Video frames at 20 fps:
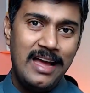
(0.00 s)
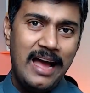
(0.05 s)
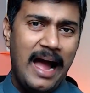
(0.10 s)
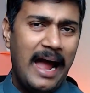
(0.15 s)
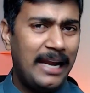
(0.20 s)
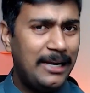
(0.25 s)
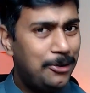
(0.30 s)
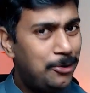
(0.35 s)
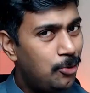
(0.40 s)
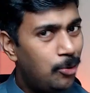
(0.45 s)

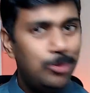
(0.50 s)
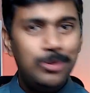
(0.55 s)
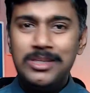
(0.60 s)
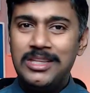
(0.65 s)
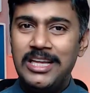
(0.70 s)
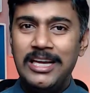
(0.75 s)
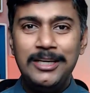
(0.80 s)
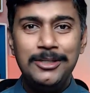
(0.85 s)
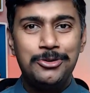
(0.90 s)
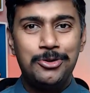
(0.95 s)
I don't
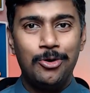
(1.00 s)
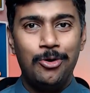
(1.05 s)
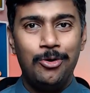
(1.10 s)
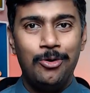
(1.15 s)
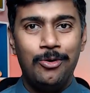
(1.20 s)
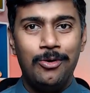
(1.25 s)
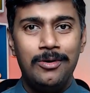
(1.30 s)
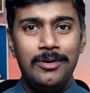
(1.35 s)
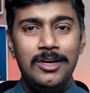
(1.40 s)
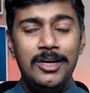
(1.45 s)
think
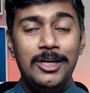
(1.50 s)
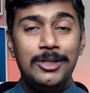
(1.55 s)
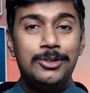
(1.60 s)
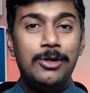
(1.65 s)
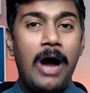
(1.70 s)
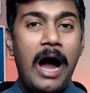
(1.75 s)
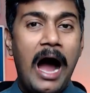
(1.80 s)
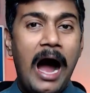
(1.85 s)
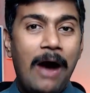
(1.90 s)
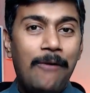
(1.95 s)
so.
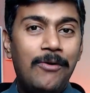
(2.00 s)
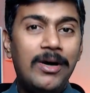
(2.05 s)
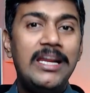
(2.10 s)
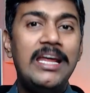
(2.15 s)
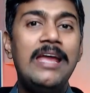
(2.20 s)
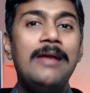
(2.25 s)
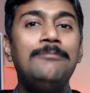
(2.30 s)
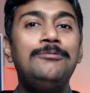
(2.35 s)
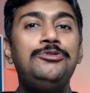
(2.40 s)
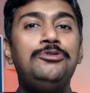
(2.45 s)
So our aim